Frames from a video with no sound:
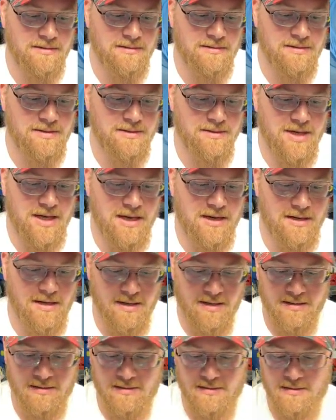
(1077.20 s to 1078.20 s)
Some kind
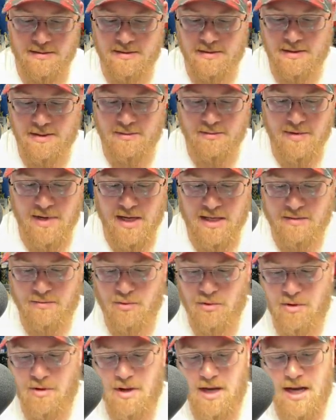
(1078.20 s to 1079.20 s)
of rock and
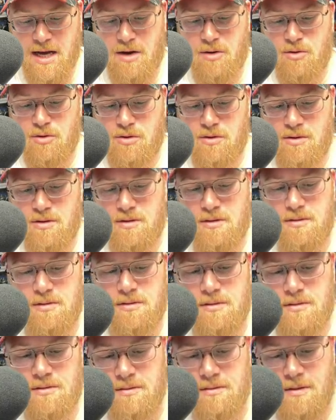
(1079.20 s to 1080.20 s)
roll owl
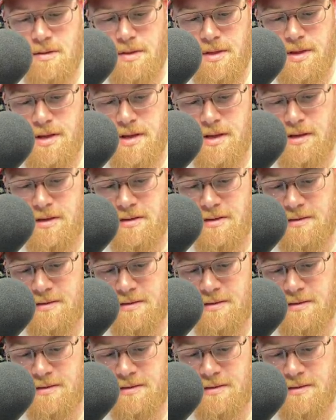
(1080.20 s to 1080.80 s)
thing.